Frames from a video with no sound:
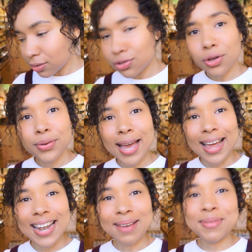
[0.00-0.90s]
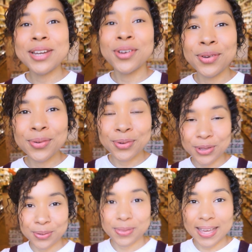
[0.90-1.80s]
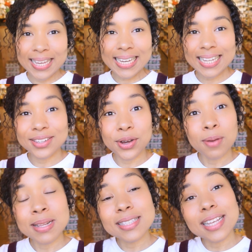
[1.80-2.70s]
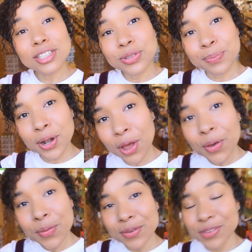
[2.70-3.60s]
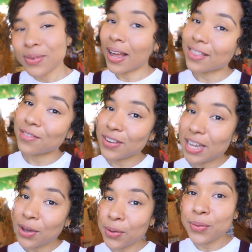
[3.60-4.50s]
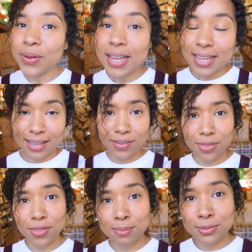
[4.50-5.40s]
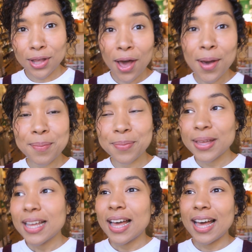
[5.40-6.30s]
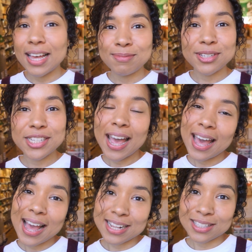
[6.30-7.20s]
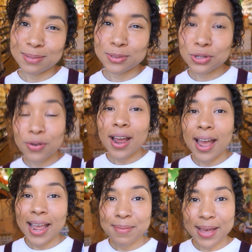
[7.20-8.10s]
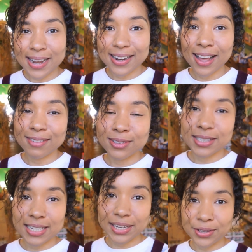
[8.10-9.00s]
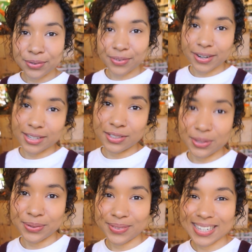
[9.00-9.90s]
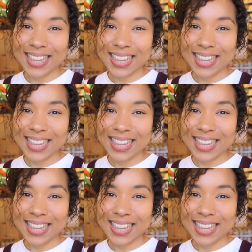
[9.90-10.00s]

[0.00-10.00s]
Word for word: so yeah let me know what you think in the comments section below if you like the video give it a thumbs up um, share and subscribe and I will see you very soon